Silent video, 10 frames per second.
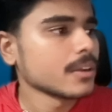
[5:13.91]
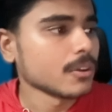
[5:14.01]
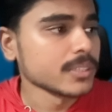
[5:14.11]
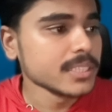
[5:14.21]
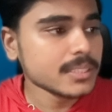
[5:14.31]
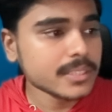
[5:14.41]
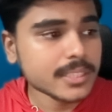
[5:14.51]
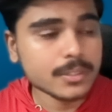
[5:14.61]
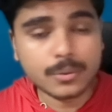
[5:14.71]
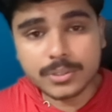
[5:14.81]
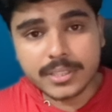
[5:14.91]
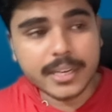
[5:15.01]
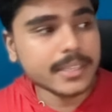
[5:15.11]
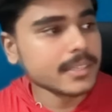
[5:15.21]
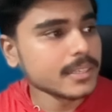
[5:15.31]
Now these 3 nodes
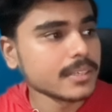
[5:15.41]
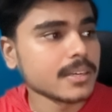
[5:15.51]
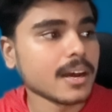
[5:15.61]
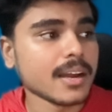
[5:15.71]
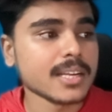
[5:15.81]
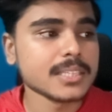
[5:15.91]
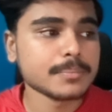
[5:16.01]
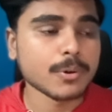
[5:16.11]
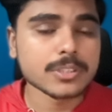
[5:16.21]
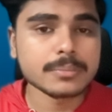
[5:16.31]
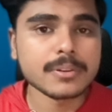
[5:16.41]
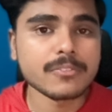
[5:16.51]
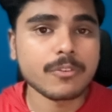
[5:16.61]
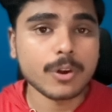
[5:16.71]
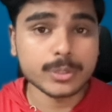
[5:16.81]
right here are responsible
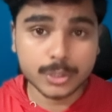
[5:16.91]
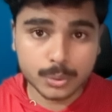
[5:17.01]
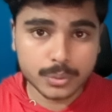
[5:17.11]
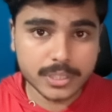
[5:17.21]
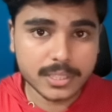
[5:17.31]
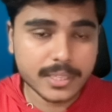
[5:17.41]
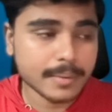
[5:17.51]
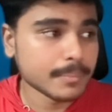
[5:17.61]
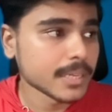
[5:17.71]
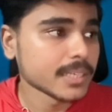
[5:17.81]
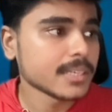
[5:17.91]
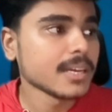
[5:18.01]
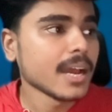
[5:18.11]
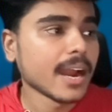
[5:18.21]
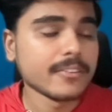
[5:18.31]
for choosing the template
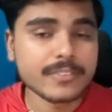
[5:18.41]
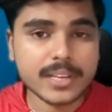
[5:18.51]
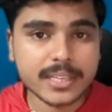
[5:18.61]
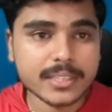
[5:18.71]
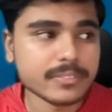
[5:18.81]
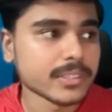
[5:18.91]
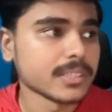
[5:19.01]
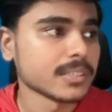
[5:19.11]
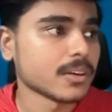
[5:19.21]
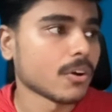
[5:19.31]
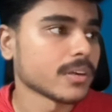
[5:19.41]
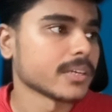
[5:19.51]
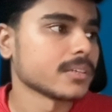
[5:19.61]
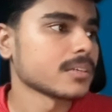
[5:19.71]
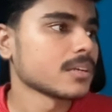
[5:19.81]
and filling it with the
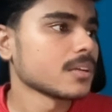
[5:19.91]
content.